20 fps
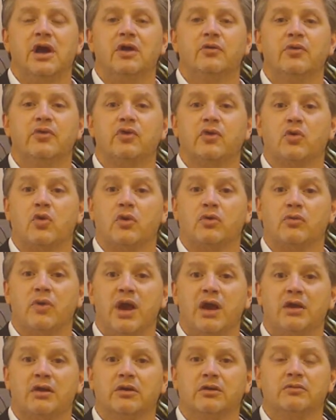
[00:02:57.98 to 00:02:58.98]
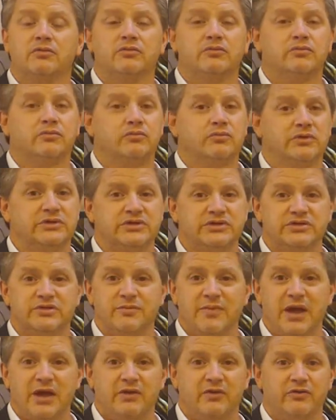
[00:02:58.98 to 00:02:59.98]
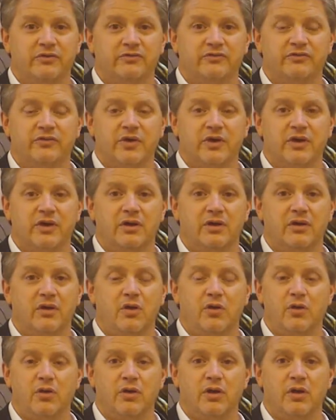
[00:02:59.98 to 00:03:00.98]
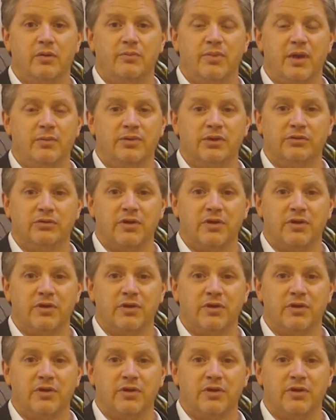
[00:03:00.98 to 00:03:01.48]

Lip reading: with the court record, which is a matter of public